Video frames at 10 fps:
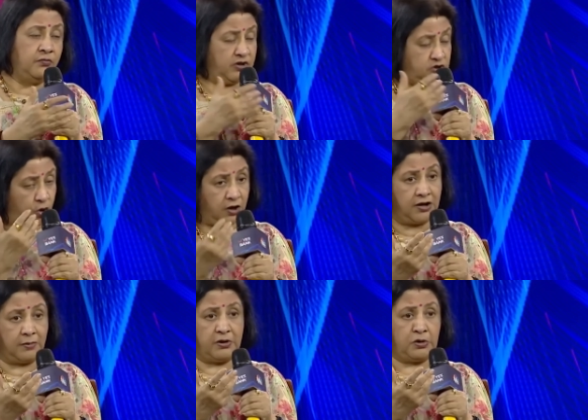We talk
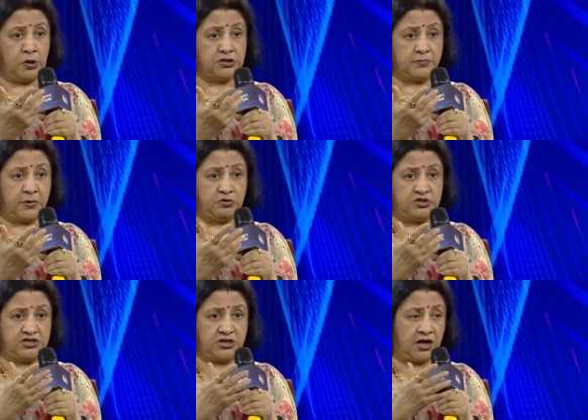a lot
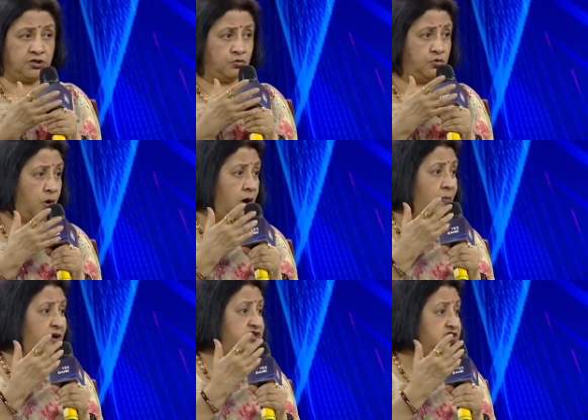about it. I don't know
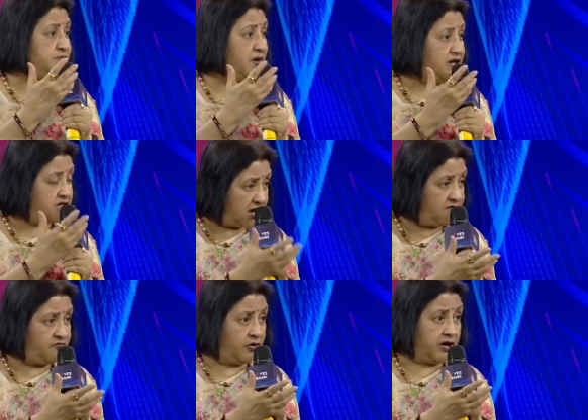how much is being
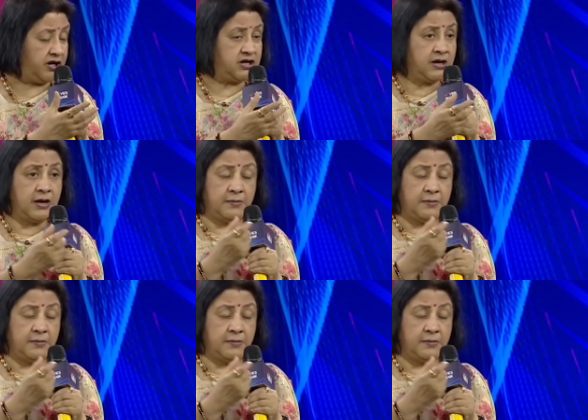done for it,